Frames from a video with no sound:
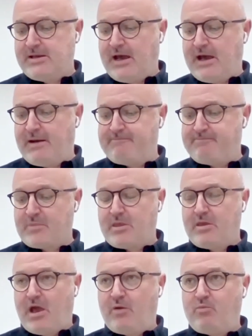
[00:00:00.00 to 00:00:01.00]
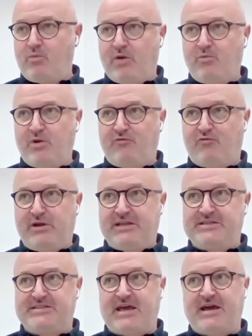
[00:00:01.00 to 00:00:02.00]
And we've
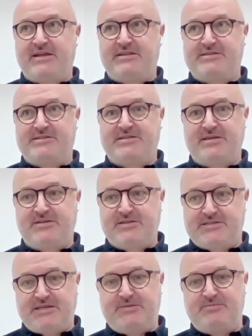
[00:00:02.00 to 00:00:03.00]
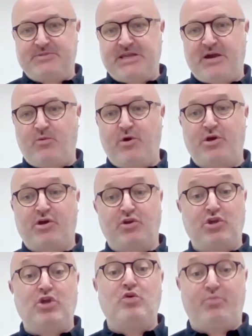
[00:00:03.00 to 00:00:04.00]
really started to see the teams now work
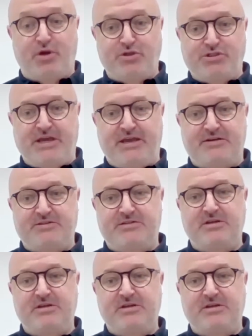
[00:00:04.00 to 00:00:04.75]
on new projects